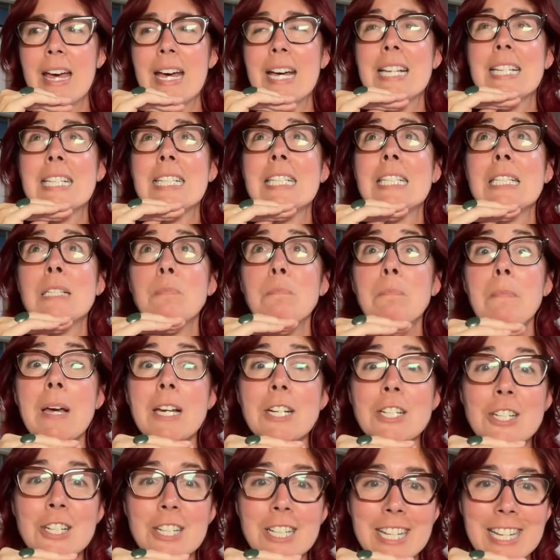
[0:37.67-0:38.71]

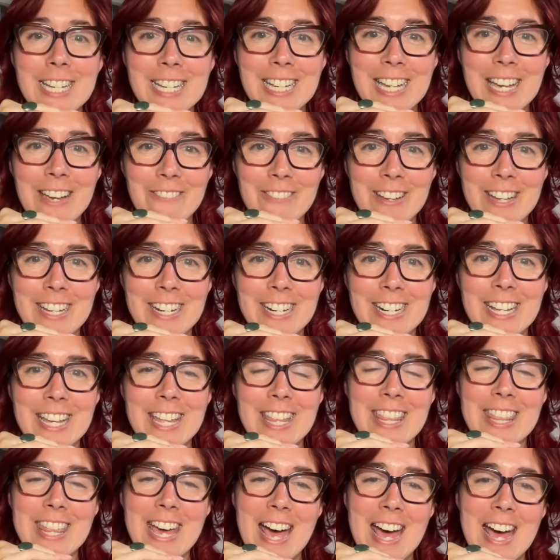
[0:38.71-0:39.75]
especially given
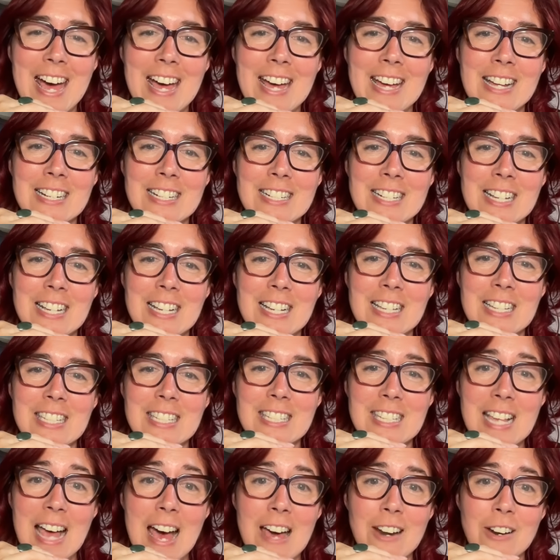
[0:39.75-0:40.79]
that
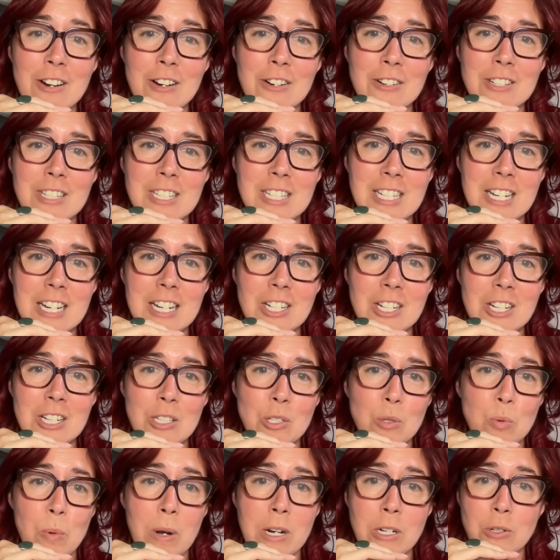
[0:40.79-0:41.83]
Saturn
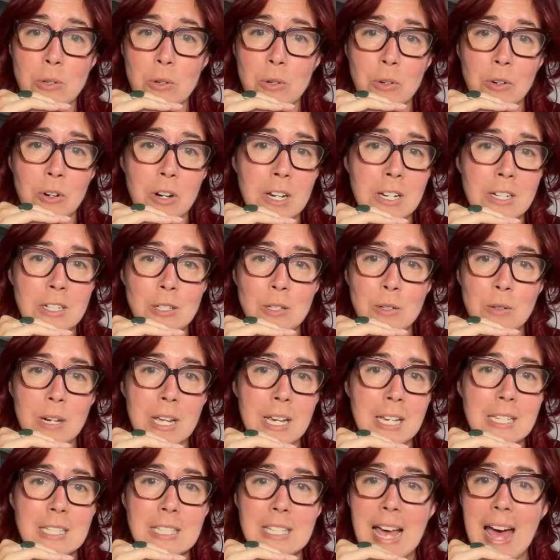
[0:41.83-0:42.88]
stations retrograde 2
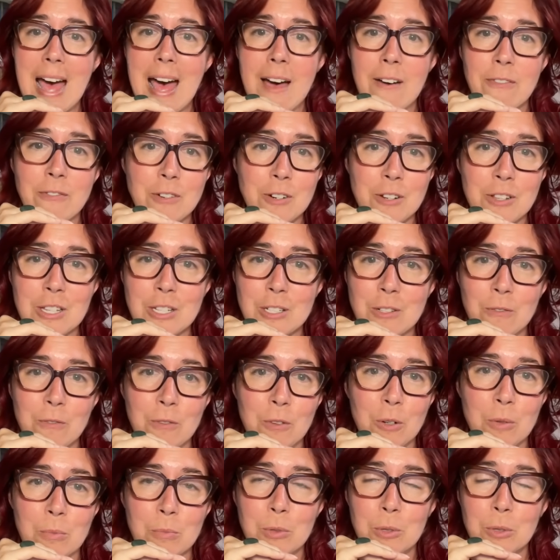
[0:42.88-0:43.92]
days after this
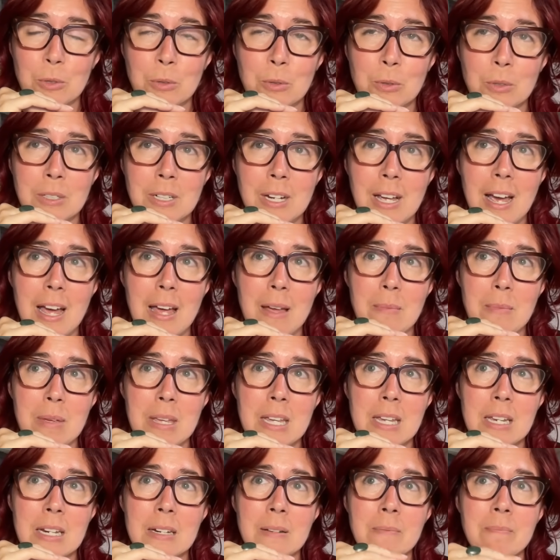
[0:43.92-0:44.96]
full moon. I
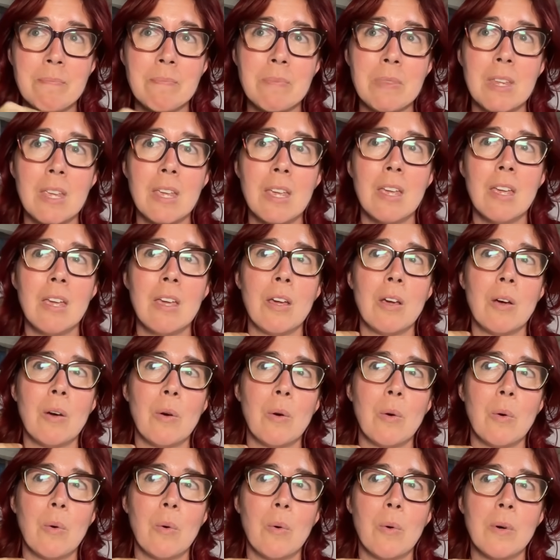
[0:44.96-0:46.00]
mean,
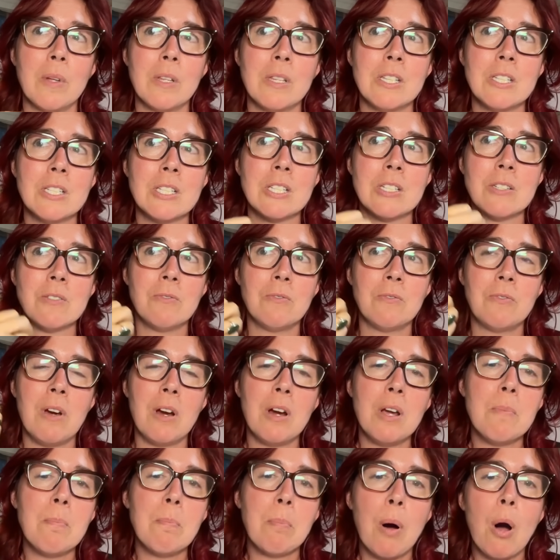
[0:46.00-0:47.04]
this is a
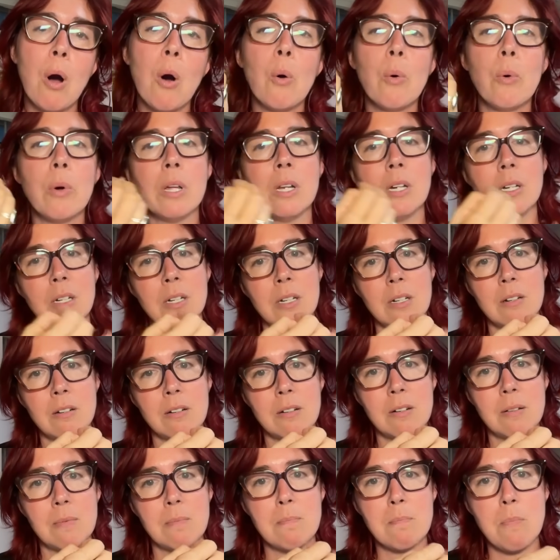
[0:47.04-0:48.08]
very potent
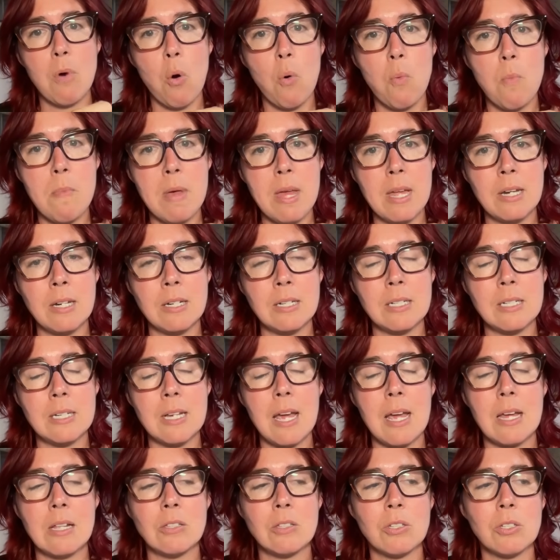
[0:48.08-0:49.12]
moment.
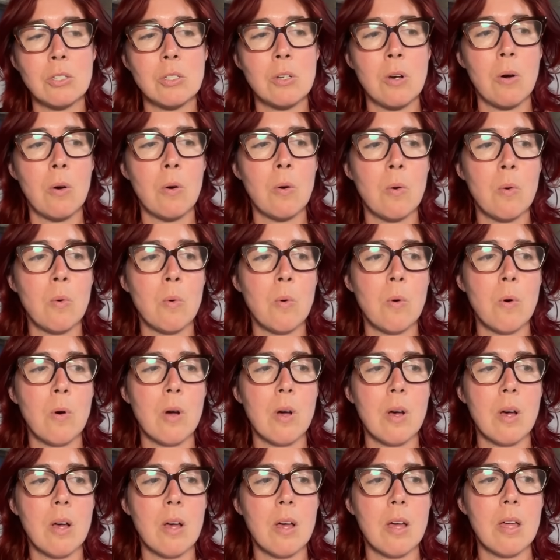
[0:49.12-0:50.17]
And so
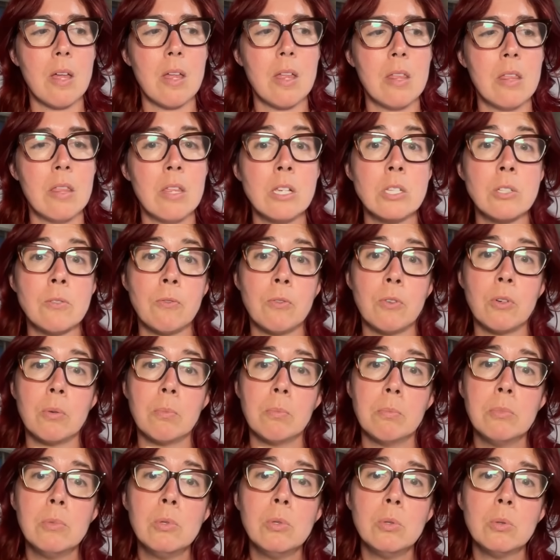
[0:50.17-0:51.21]
this full
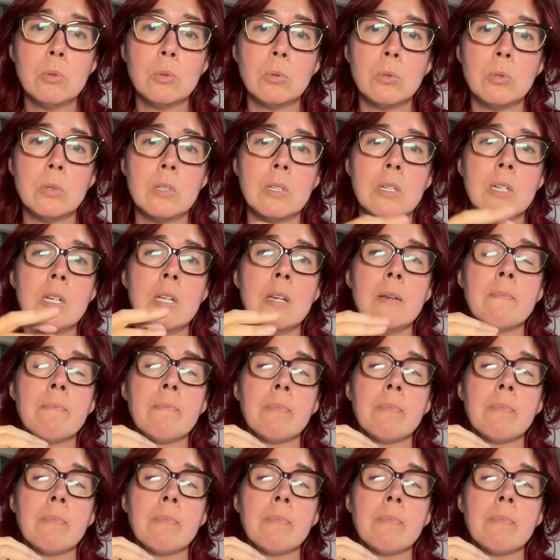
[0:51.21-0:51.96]
moon,